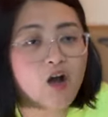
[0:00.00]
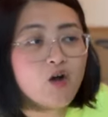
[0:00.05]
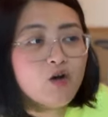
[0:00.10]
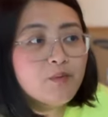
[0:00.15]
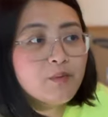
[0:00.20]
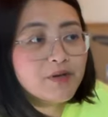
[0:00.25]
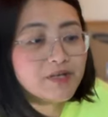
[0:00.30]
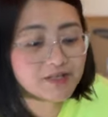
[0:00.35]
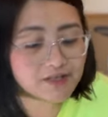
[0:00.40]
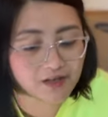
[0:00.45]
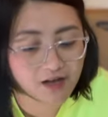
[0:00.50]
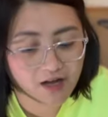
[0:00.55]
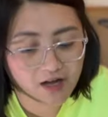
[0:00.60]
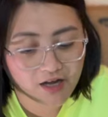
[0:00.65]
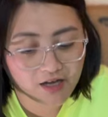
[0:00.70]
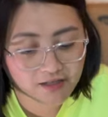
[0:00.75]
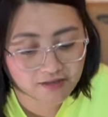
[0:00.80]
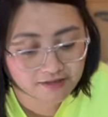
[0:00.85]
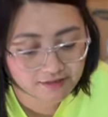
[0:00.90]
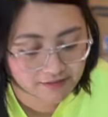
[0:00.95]
Oh my
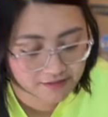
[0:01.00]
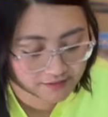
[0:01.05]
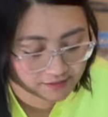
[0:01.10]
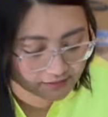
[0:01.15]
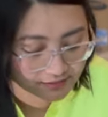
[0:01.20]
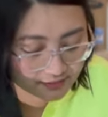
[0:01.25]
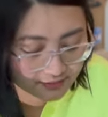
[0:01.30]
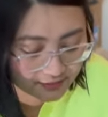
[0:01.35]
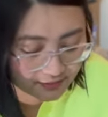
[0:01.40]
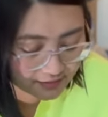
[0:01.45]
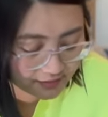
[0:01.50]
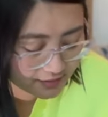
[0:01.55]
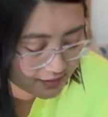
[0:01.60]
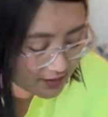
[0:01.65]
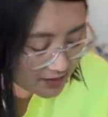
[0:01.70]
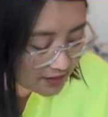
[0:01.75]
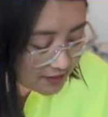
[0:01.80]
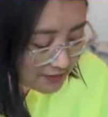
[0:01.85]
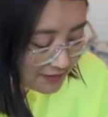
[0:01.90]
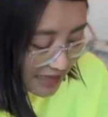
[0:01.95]
God,
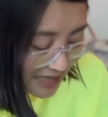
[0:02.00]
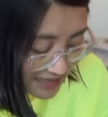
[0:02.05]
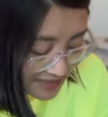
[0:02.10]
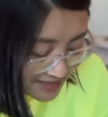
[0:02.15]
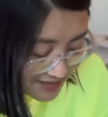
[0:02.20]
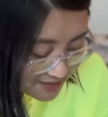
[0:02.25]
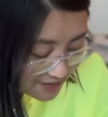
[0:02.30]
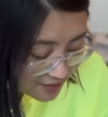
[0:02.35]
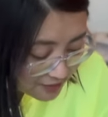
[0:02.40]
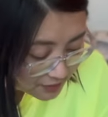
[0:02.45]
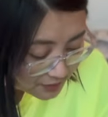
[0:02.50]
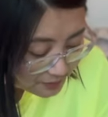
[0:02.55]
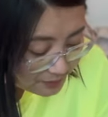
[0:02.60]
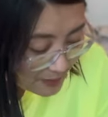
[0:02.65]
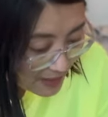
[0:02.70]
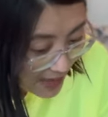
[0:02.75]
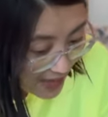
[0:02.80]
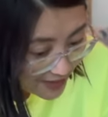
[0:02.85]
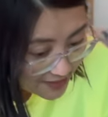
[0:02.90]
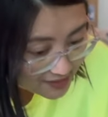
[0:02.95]
that's
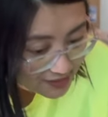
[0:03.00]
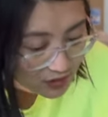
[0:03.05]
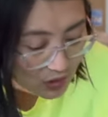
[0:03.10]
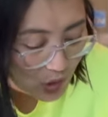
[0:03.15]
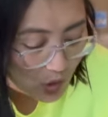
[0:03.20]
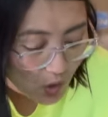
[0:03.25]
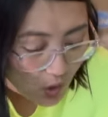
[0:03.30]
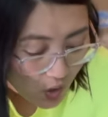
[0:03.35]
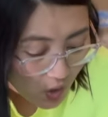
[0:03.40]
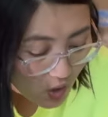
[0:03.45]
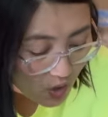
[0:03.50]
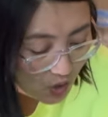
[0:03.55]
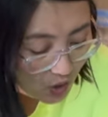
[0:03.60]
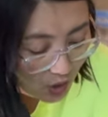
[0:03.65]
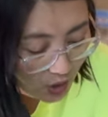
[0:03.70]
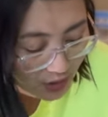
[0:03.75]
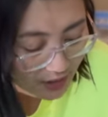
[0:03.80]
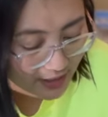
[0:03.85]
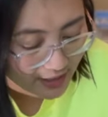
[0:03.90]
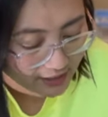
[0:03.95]
not bad at all.